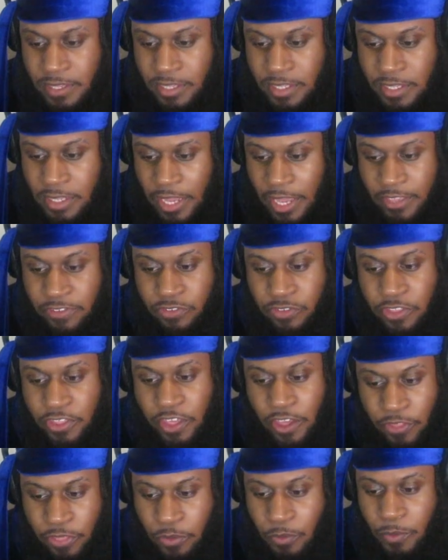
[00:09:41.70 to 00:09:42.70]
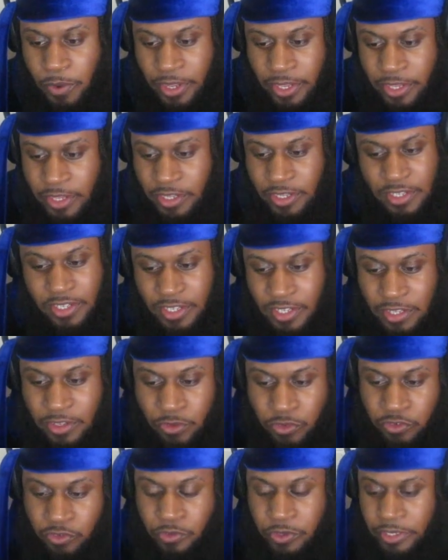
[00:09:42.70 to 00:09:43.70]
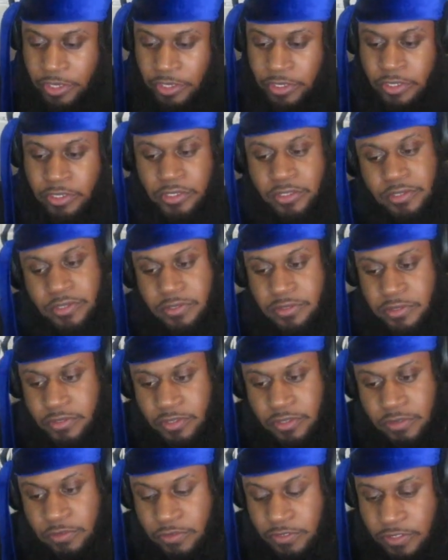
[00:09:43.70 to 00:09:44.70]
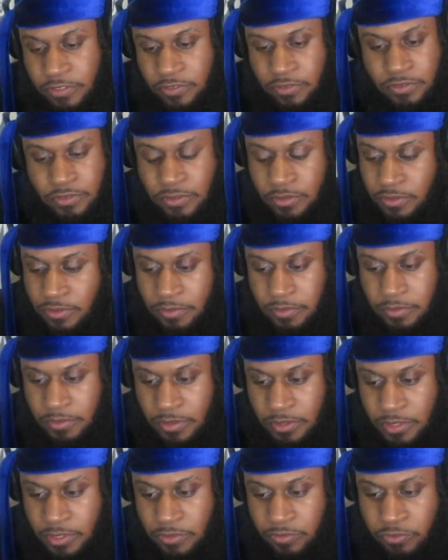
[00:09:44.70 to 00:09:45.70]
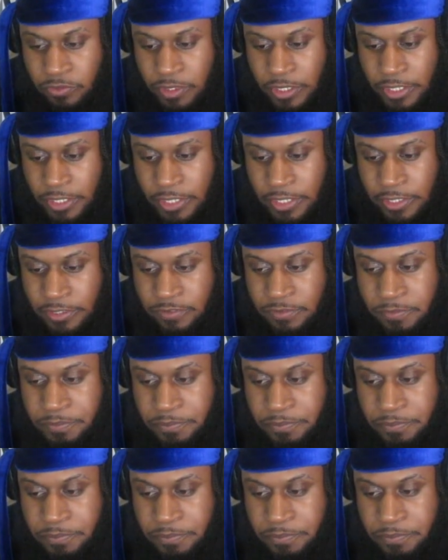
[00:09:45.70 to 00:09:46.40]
I just love the way he was written. It was just, it was really nice.